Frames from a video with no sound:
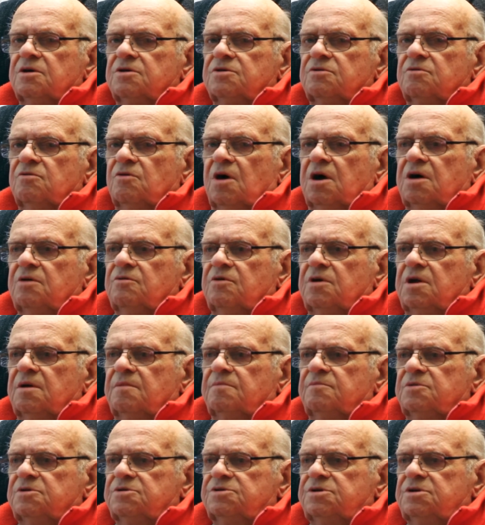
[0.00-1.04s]
So I went
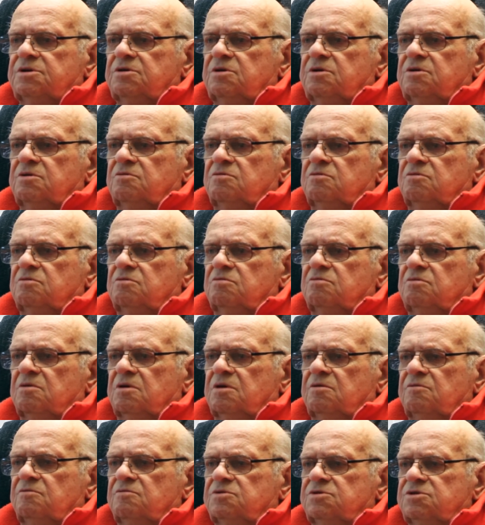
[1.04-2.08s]
up to see what
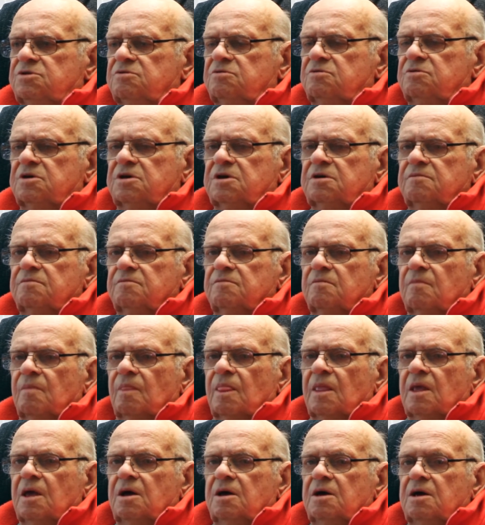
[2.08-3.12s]
he was doing.
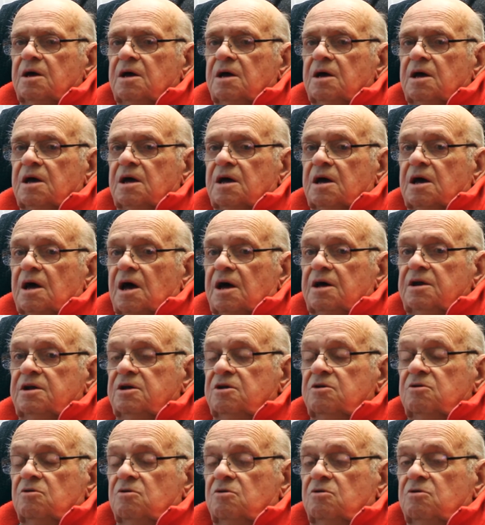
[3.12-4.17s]
I
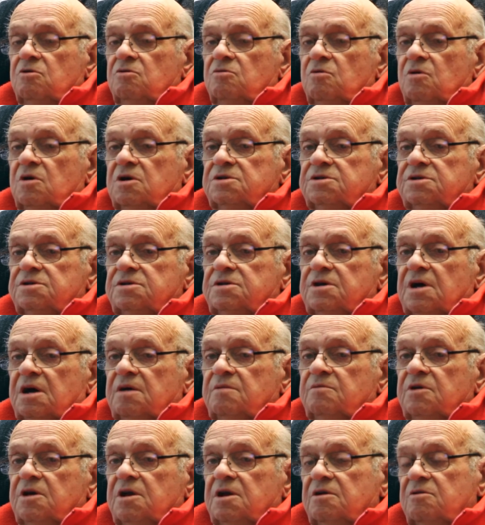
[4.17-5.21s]
didn't know who it was at the
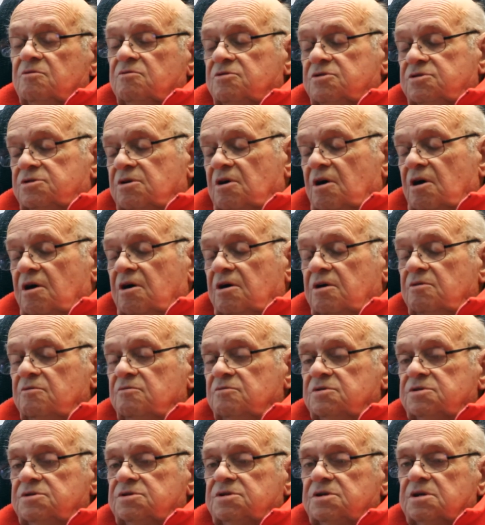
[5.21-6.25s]
time, then I saw it
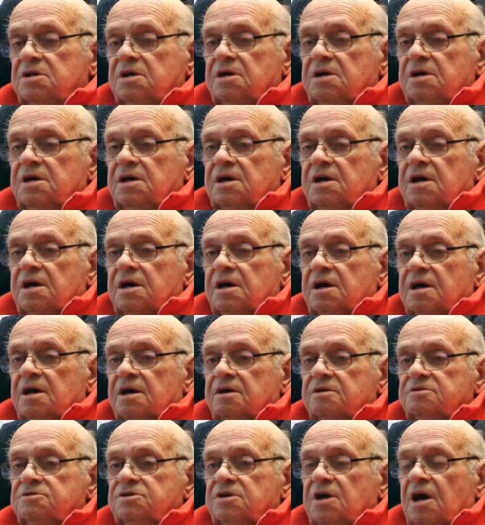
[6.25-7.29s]
was
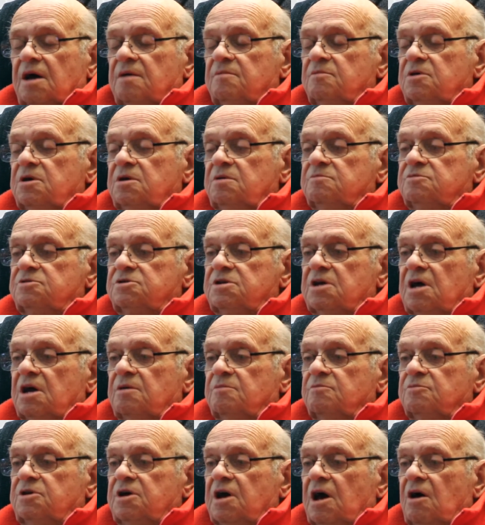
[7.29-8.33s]
a chap named
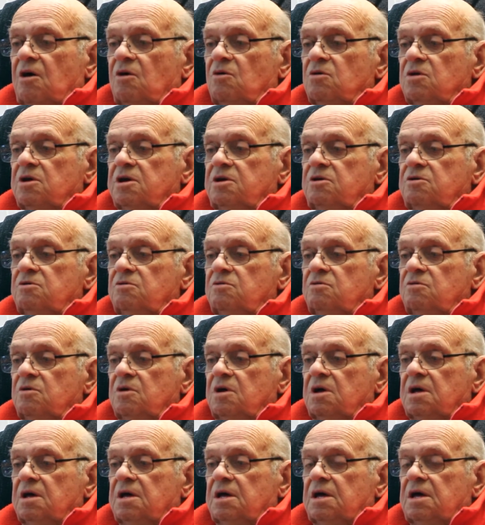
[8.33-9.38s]
Sam Cowley who
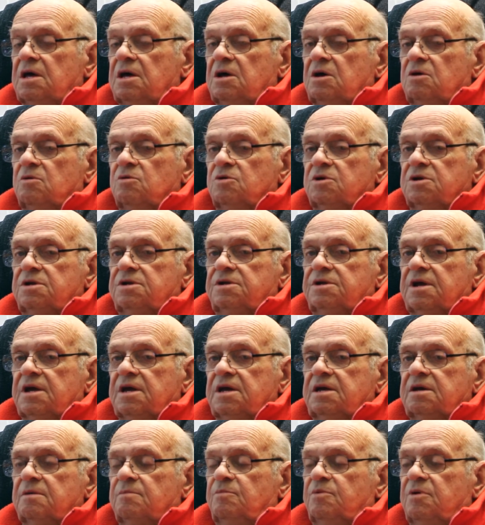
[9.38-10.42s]
would
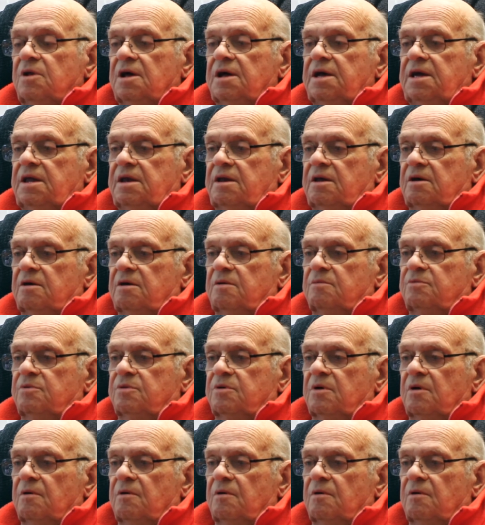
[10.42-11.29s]
take a plane up